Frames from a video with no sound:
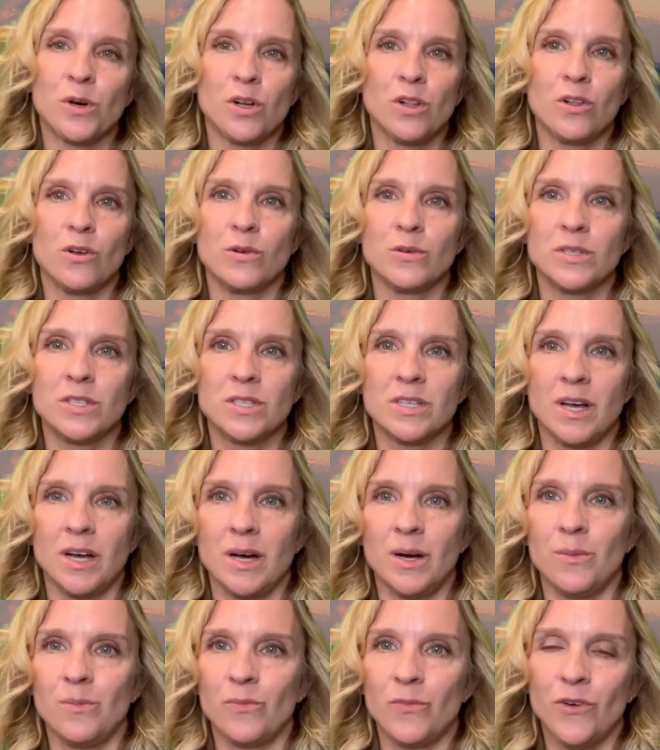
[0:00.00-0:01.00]
close
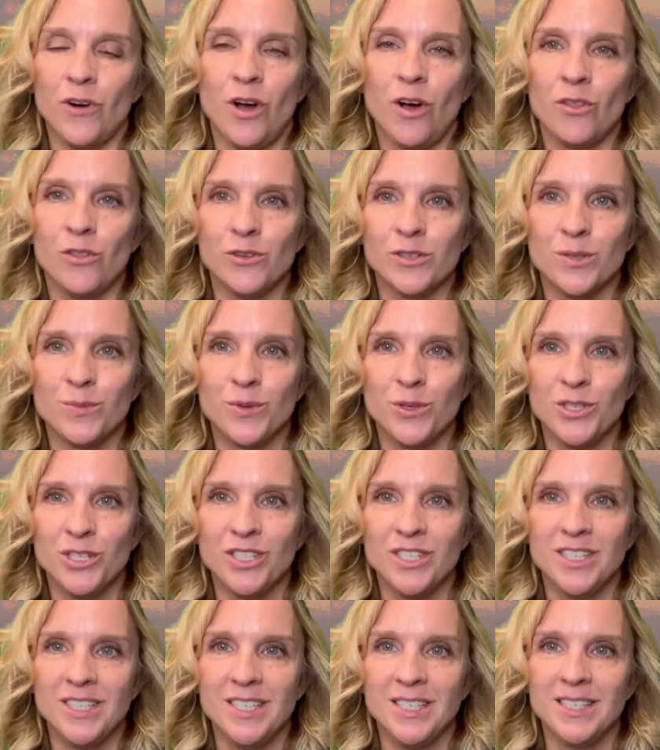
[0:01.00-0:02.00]
for all those
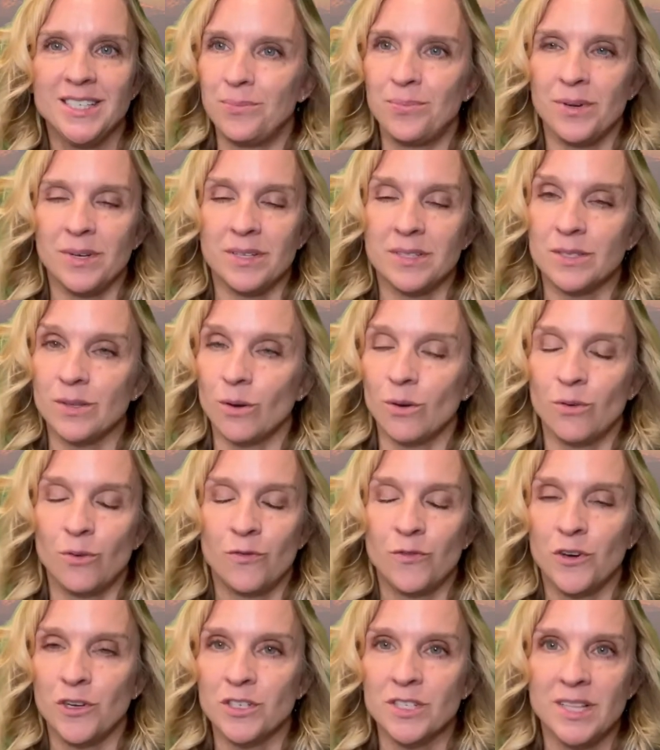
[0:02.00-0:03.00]
emergencies, but it's
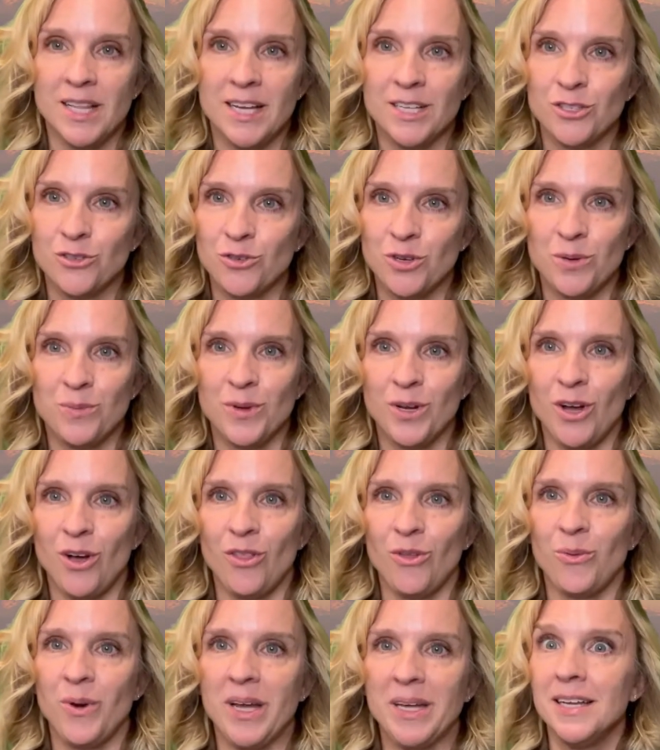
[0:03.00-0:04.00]
first-class treatment
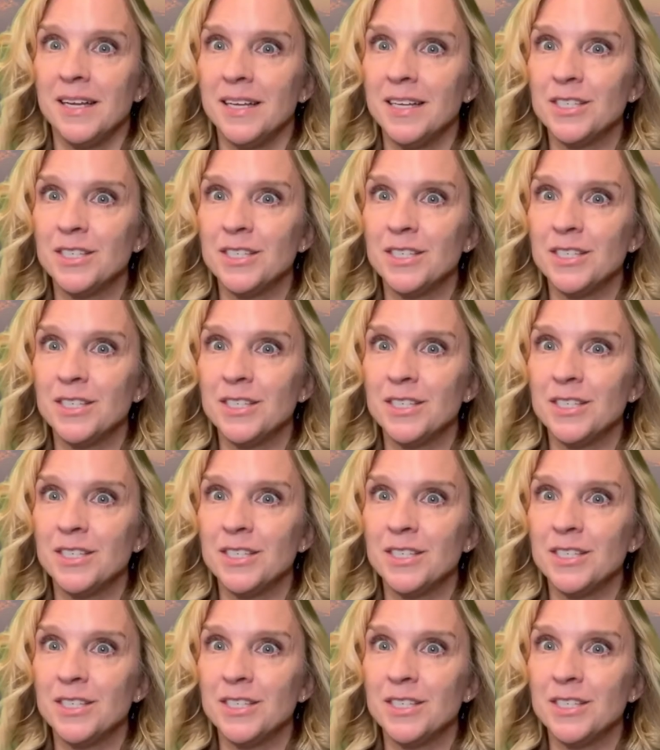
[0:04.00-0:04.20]
all the way.